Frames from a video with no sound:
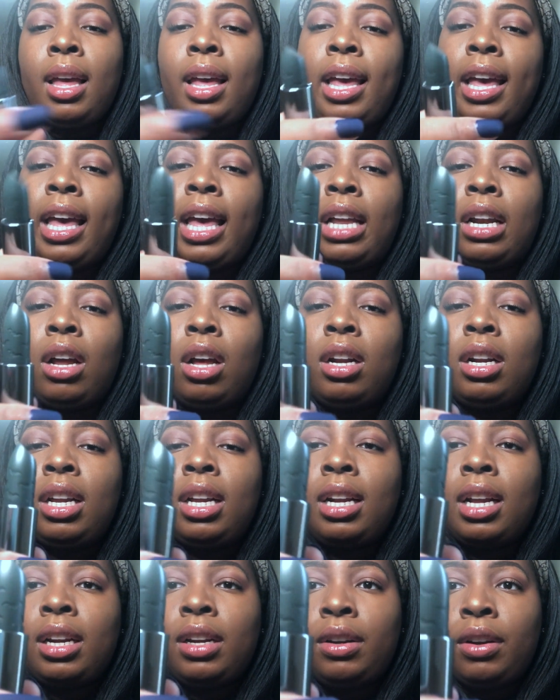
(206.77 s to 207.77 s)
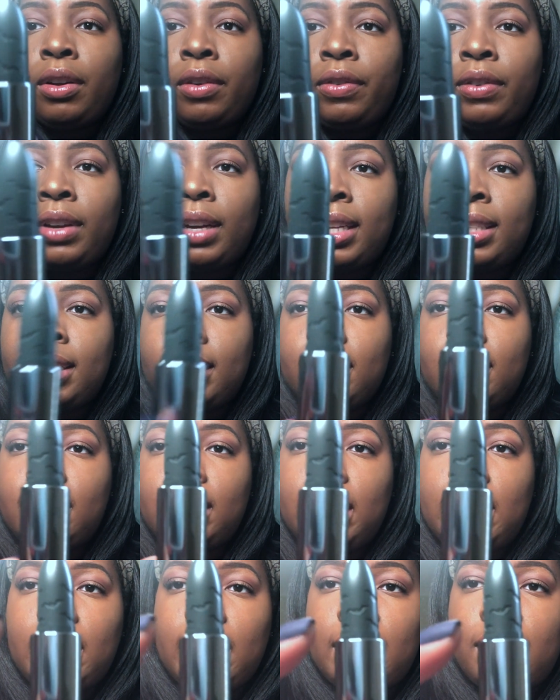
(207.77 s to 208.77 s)
And on it, I don't know if you guys can
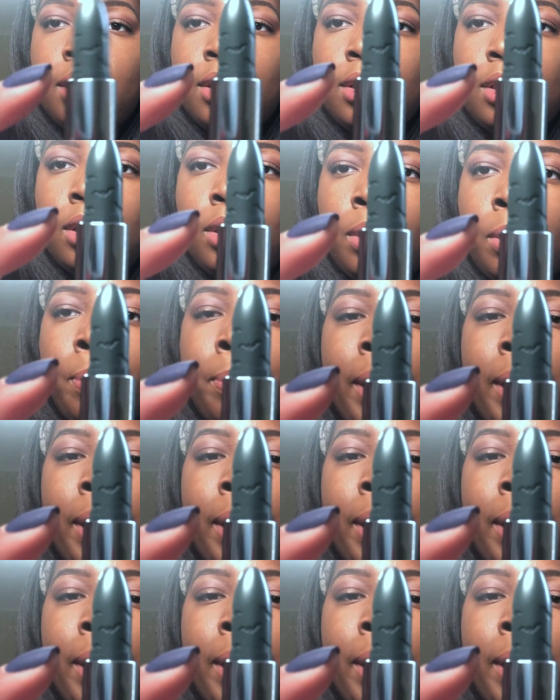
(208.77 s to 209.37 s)
see, like there's little